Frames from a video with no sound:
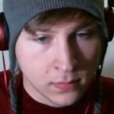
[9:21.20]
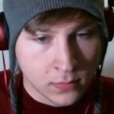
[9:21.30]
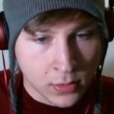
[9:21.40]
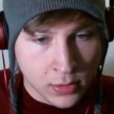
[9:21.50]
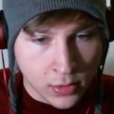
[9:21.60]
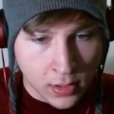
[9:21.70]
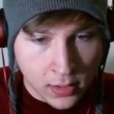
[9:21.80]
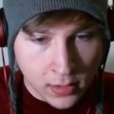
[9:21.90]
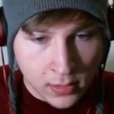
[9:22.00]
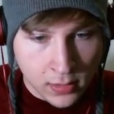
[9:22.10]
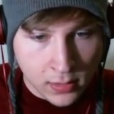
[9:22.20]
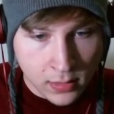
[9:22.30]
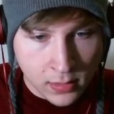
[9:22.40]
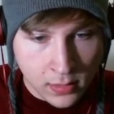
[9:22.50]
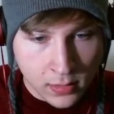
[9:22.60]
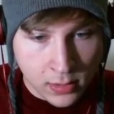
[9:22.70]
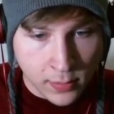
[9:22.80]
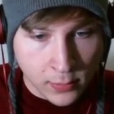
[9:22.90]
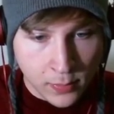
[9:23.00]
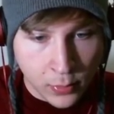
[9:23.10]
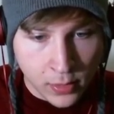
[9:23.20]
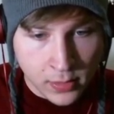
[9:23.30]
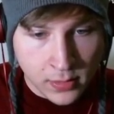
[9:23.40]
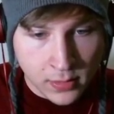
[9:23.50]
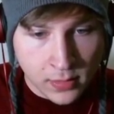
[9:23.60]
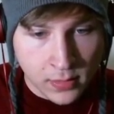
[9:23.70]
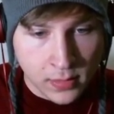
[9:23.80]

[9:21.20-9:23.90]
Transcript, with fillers: What's adrenaline? Dispels 1 poison,